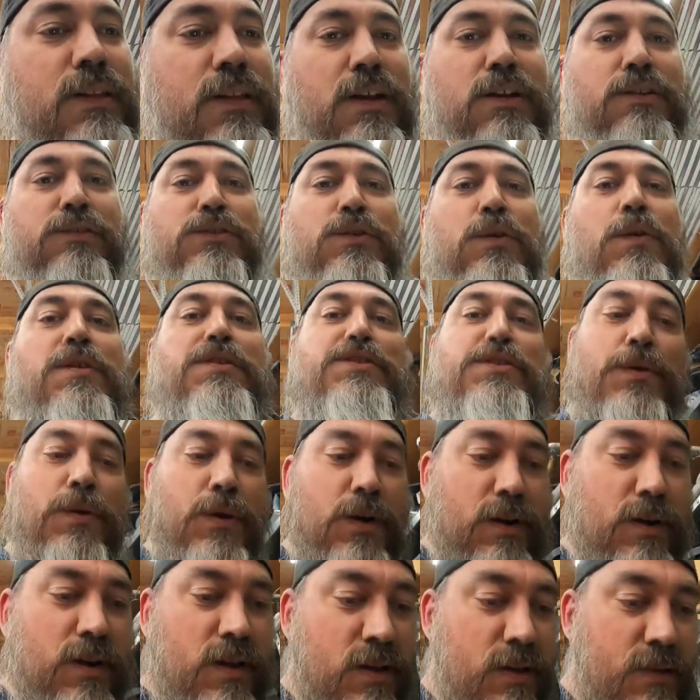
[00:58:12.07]
long story
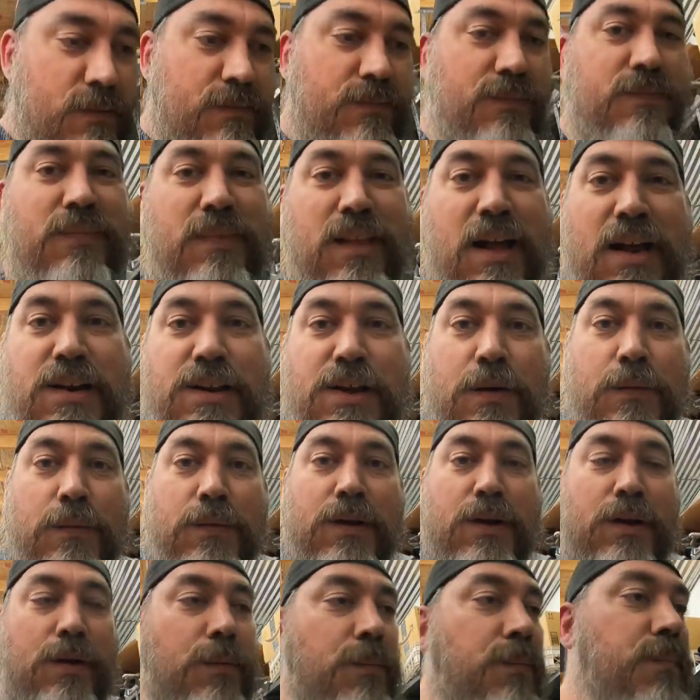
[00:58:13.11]
short, I don't
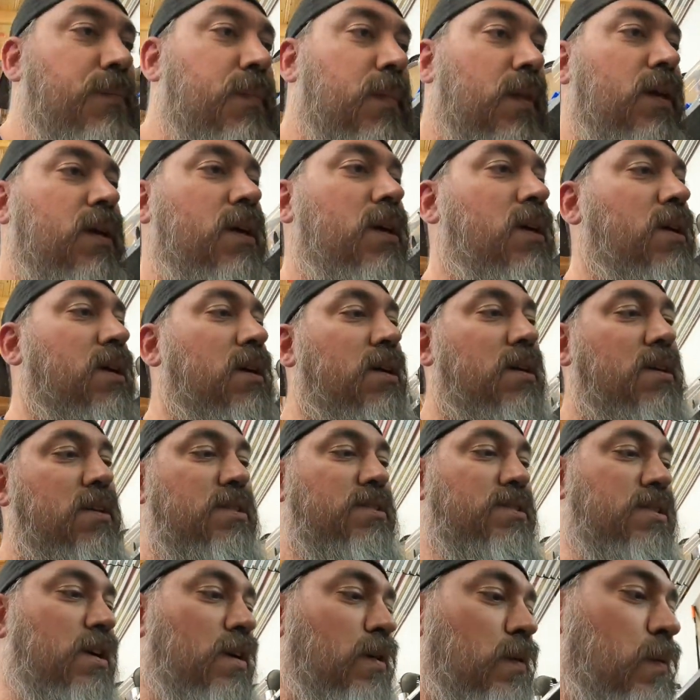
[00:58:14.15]
know.
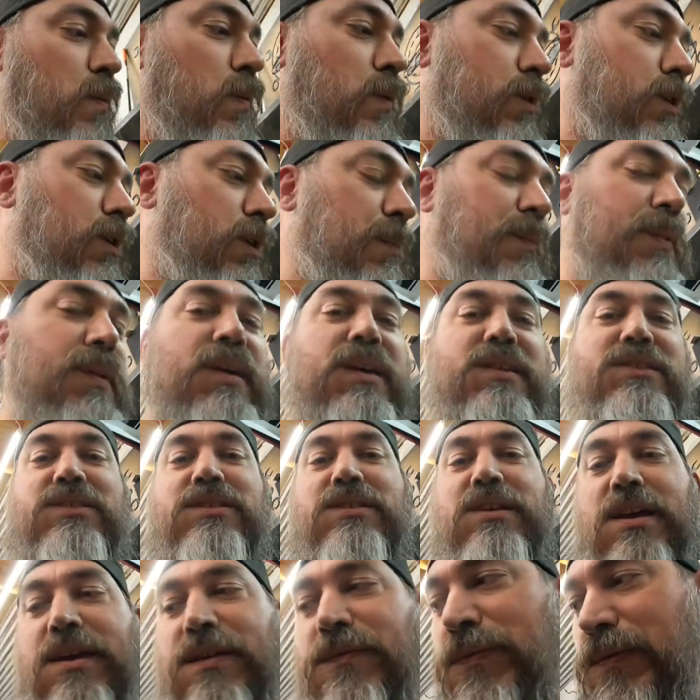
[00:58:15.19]
So, we're going to play it
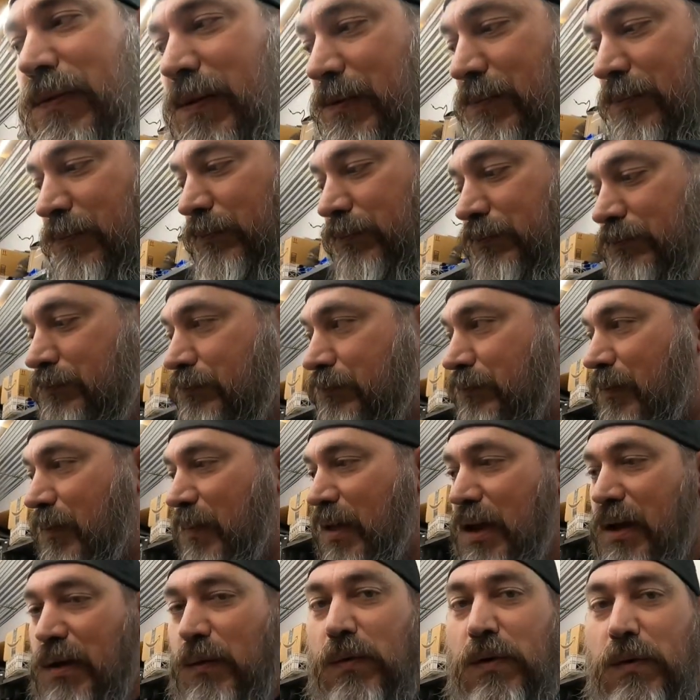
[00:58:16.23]
safe.
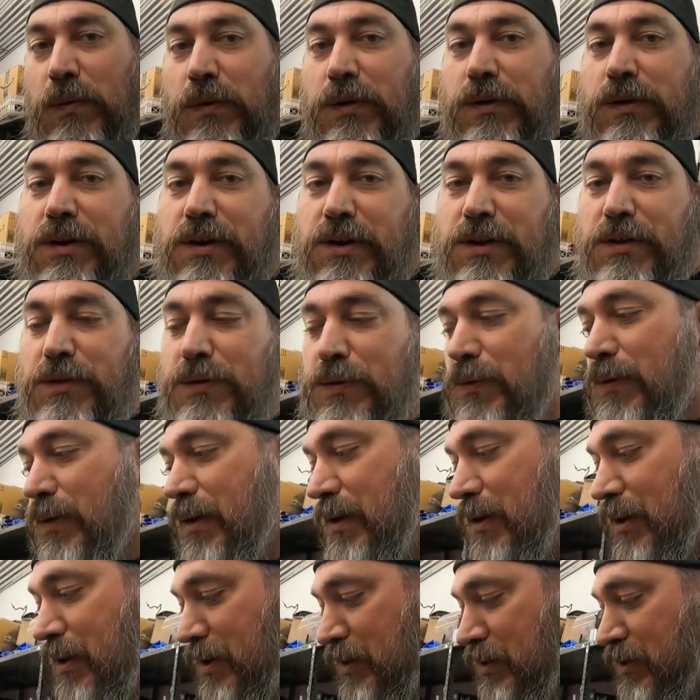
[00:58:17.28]
And what we're going to do
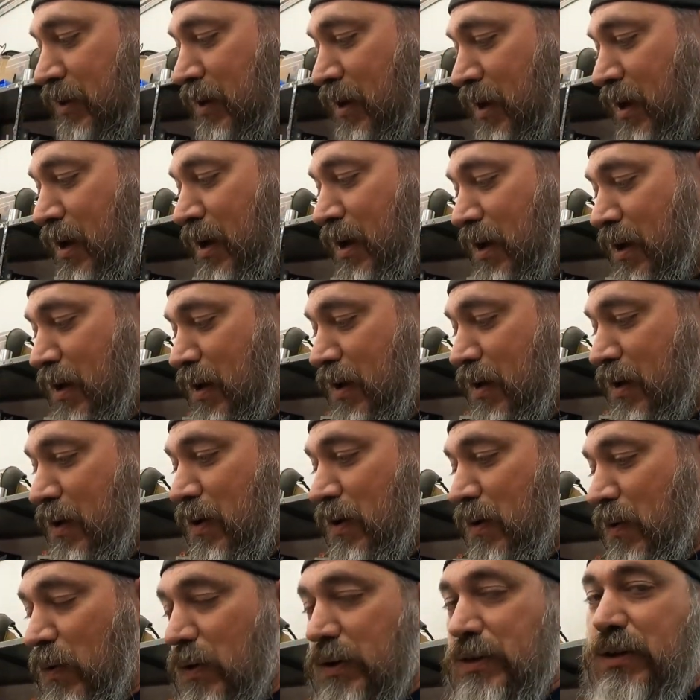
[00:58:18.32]
is,
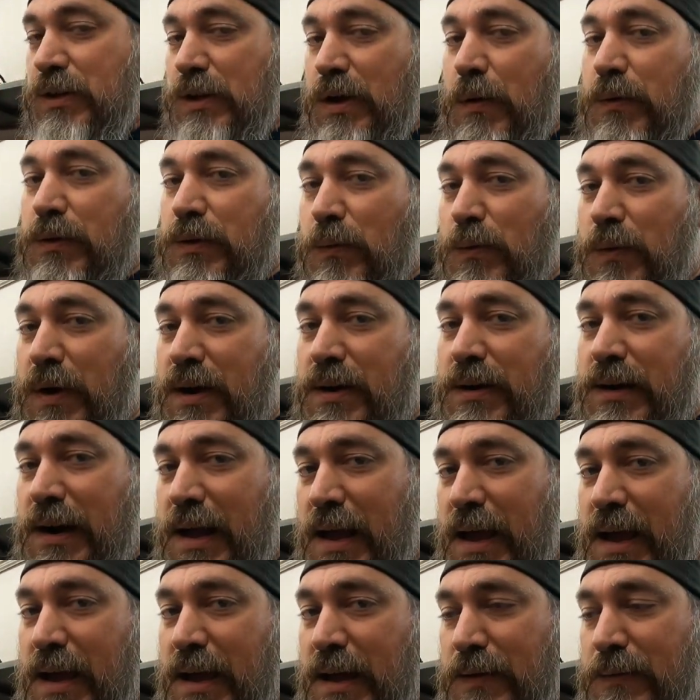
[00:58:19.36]
we're just going to go with the round and
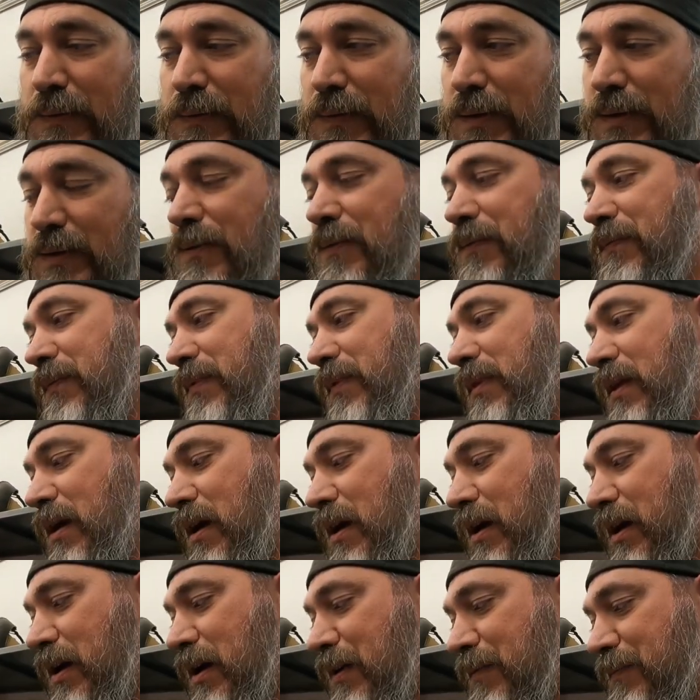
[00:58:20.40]
a half.
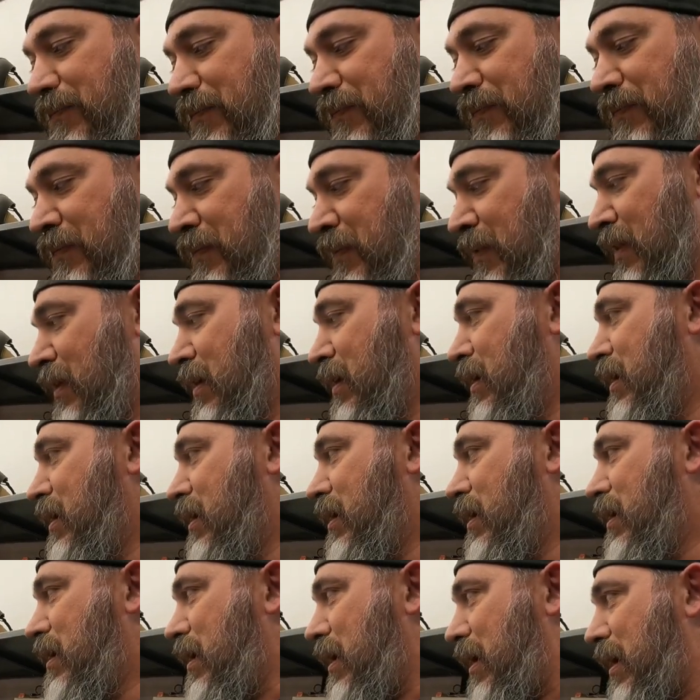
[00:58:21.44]
Uh,
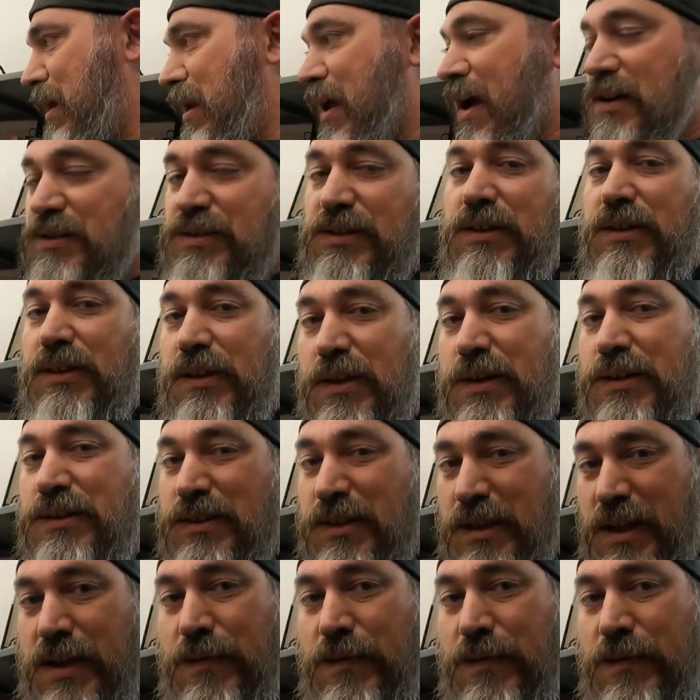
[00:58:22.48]
it actually looks